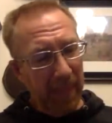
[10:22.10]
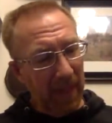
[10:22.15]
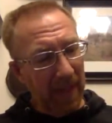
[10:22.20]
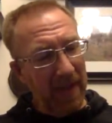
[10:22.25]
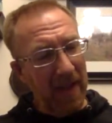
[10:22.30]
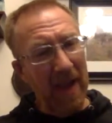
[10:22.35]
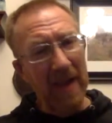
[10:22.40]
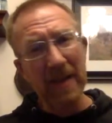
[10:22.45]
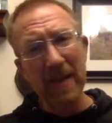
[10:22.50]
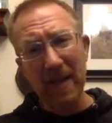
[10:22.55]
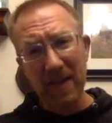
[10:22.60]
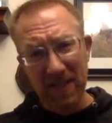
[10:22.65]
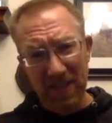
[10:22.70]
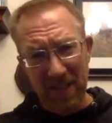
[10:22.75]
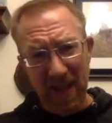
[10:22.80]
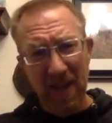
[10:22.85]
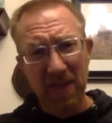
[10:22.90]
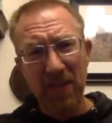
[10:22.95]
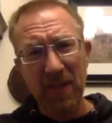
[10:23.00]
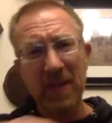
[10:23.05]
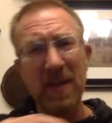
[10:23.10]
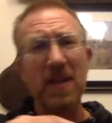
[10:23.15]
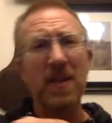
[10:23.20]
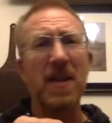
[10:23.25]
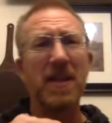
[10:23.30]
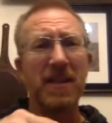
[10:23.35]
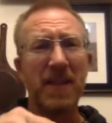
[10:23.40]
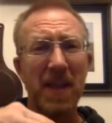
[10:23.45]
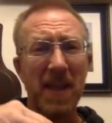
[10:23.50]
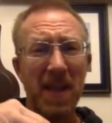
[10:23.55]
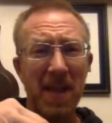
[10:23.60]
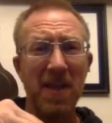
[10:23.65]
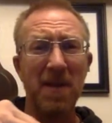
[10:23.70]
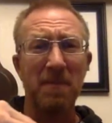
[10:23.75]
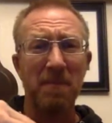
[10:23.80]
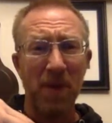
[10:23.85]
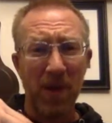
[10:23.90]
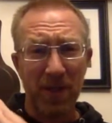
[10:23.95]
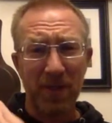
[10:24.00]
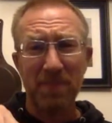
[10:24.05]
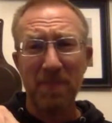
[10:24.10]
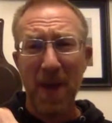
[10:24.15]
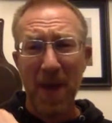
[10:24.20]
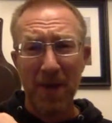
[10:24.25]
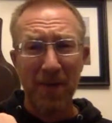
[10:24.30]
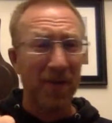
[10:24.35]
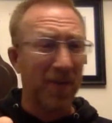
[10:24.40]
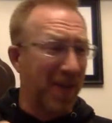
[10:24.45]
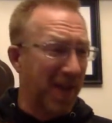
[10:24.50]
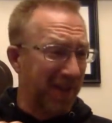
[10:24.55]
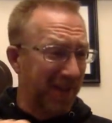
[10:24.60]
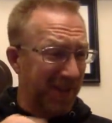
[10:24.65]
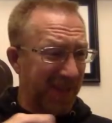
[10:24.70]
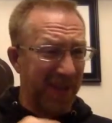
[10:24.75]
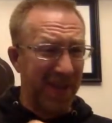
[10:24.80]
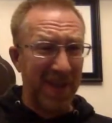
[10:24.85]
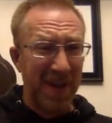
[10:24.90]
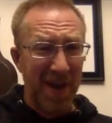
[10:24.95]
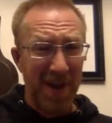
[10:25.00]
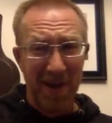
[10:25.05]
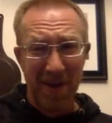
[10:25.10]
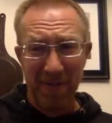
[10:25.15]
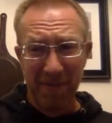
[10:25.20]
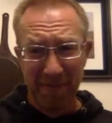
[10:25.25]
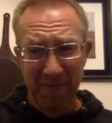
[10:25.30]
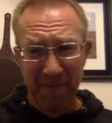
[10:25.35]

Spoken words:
Yeah, I got to say, I think I like the hint much better than the